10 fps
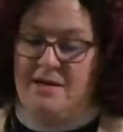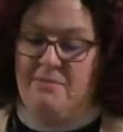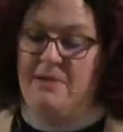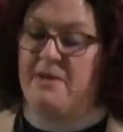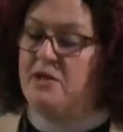
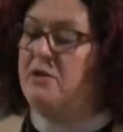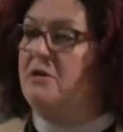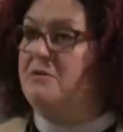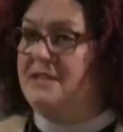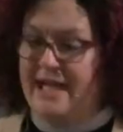Maybe you
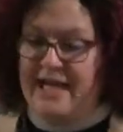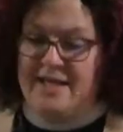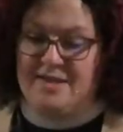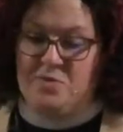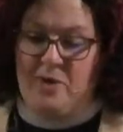know
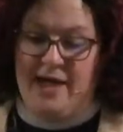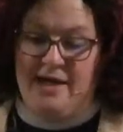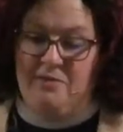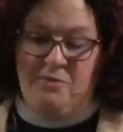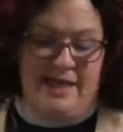days
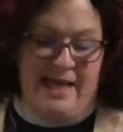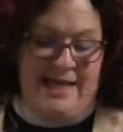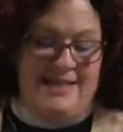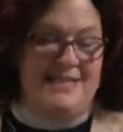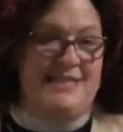when we
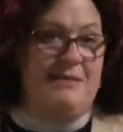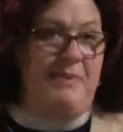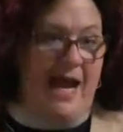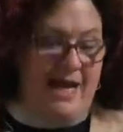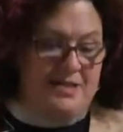can't see
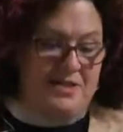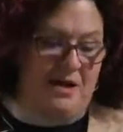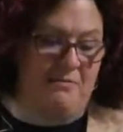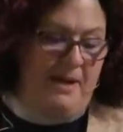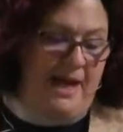past
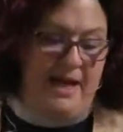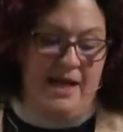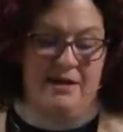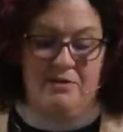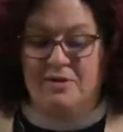our
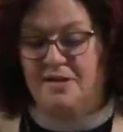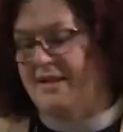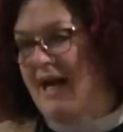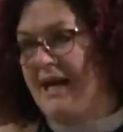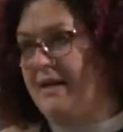pain or
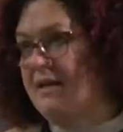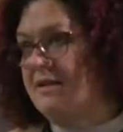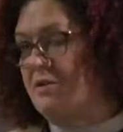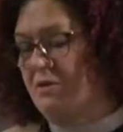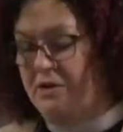
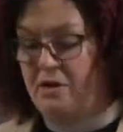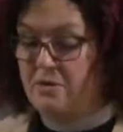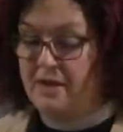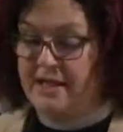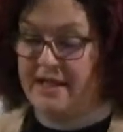sadness or
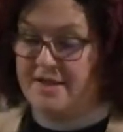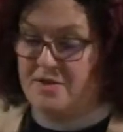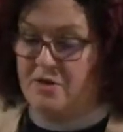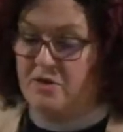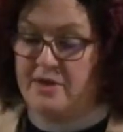loneliness
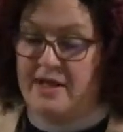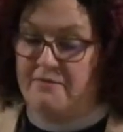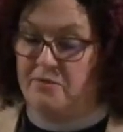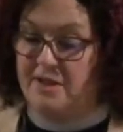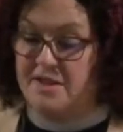or
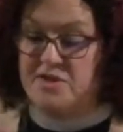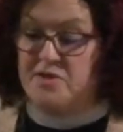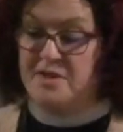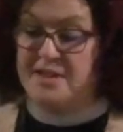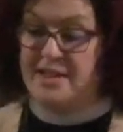grief or
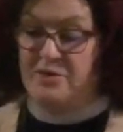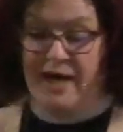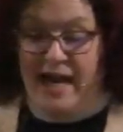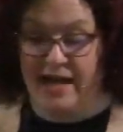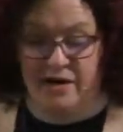uncertainty or
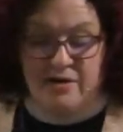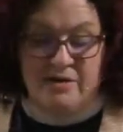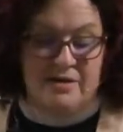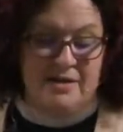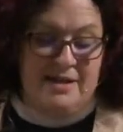
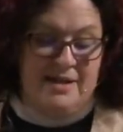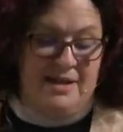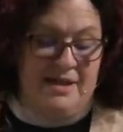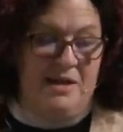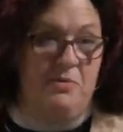anger.
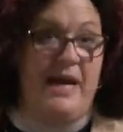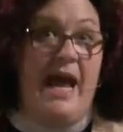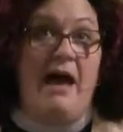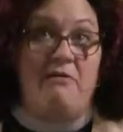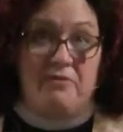when
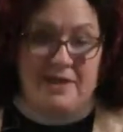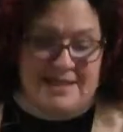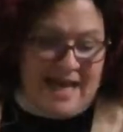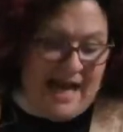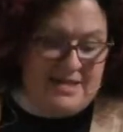every
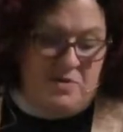task